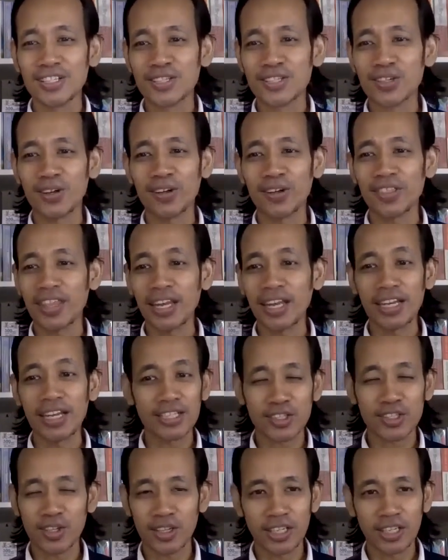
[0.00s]
So that
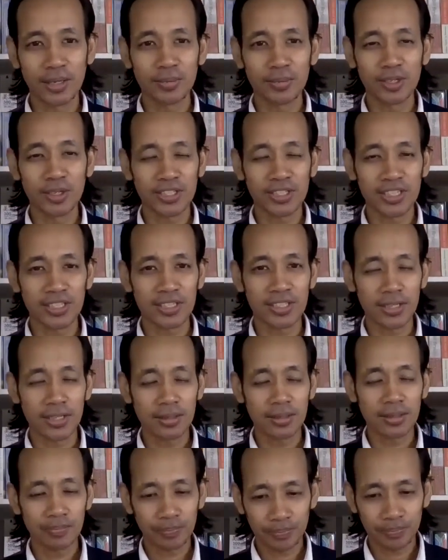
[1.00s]
is not hypnosis,
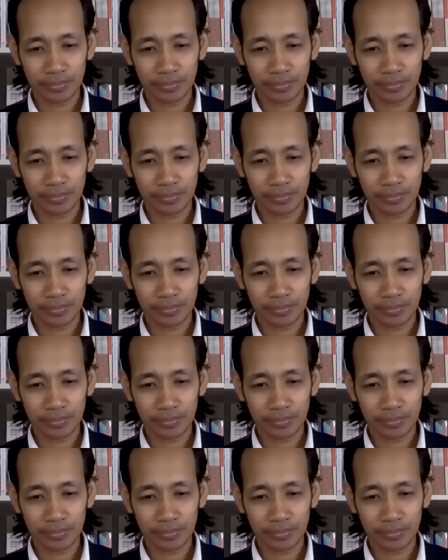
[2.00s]
yeah?